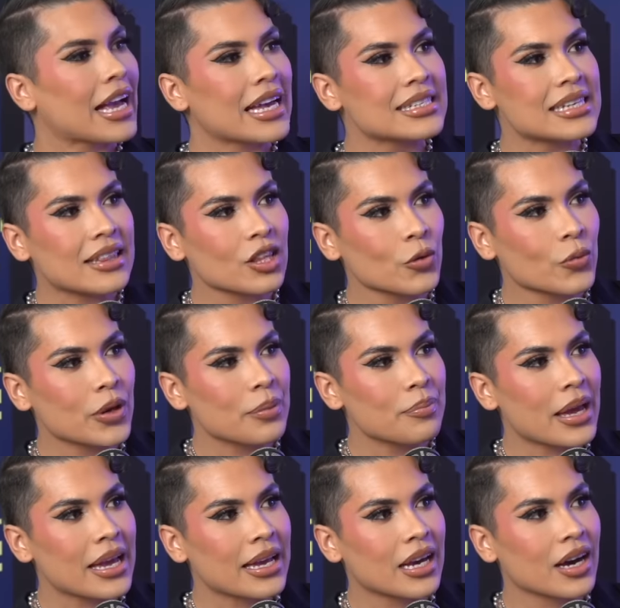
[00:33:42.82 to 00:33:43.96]
Is that the Vale
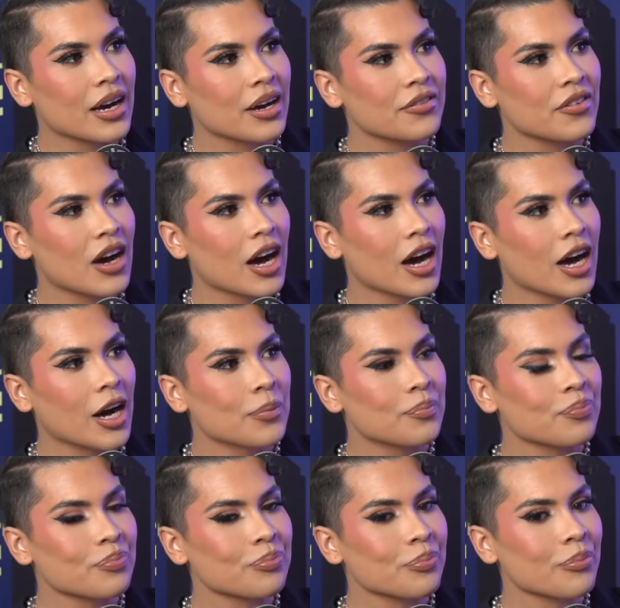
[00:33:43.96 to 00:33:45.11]
remake of
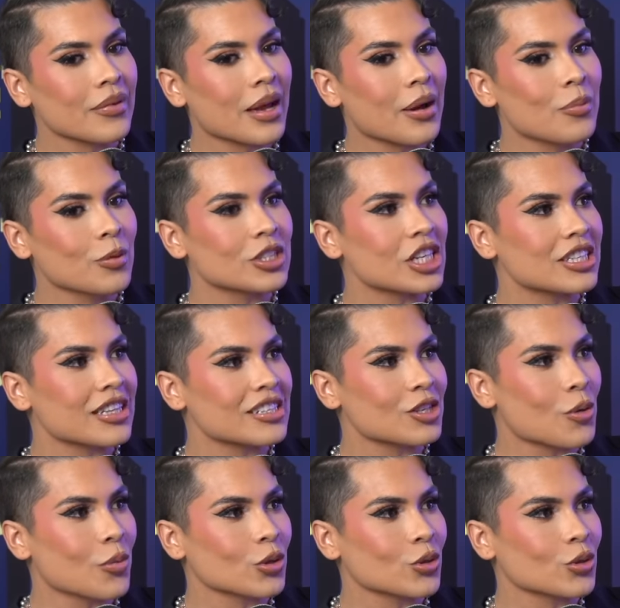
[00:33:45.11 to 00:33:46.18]
Muchachitas Como